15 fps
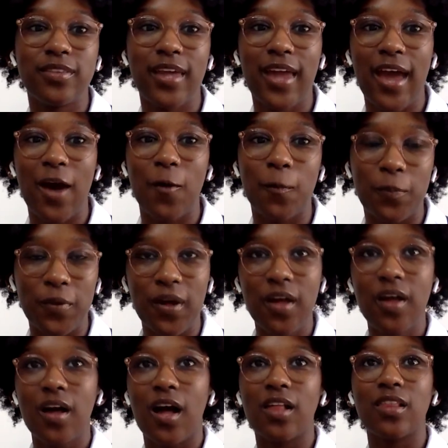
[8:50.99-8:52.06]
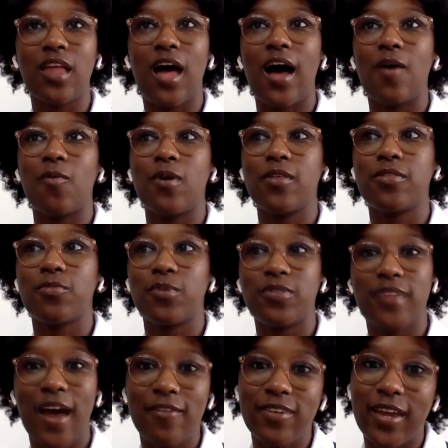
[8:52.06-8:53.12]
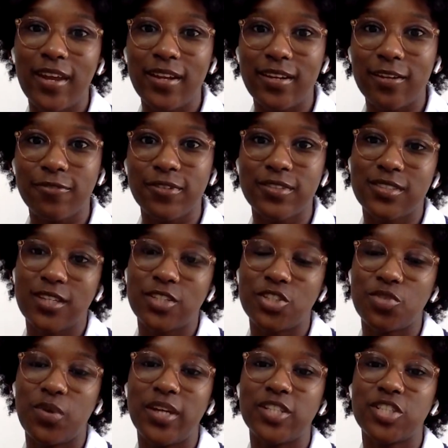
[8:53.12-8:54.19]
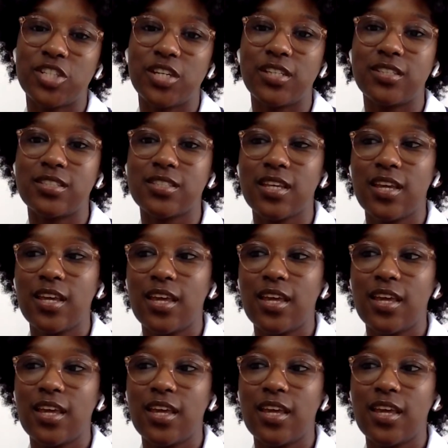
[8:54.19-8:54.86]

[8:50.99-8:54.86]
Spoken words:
They help a lot with navigating different situations.